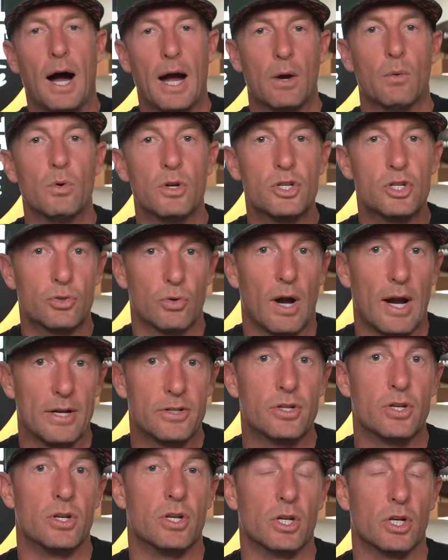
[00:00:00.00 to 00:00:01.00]
I would
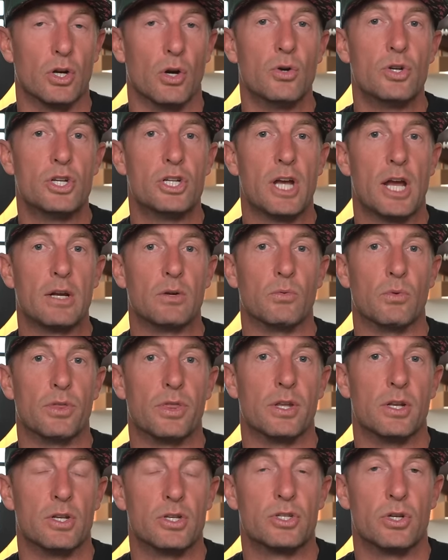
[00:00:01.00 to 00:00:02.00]
try to negotiate
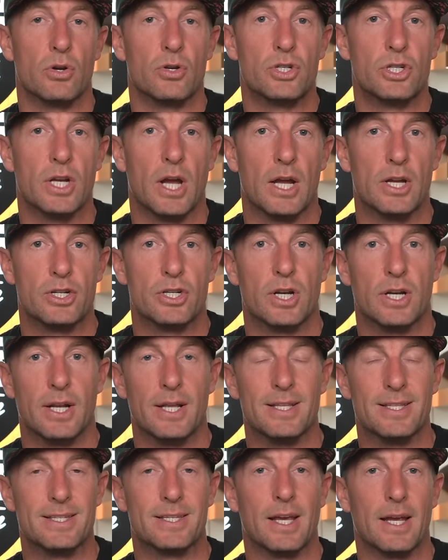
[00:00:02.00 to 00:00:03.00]
with an
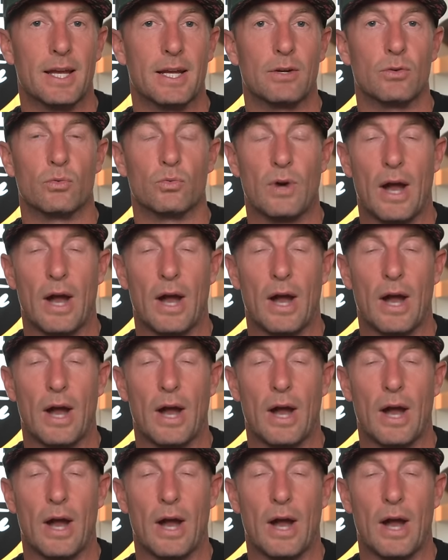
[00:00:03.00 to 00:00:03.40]
association and say,